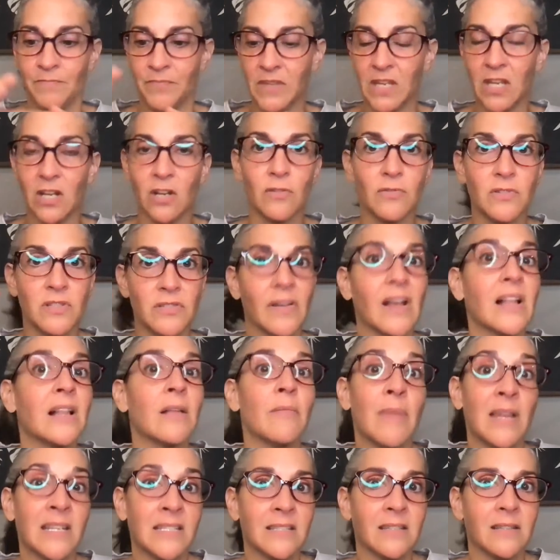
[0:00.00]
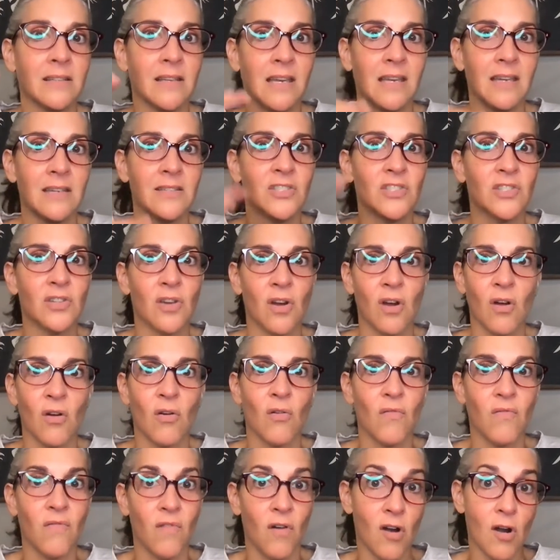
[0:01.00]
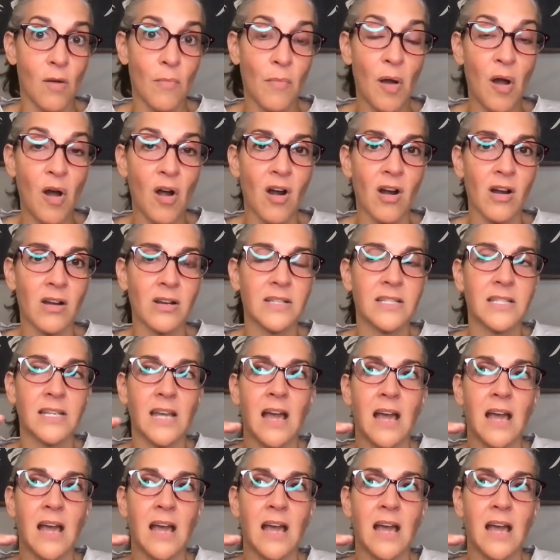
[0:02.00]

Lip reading: developmentally so far apart.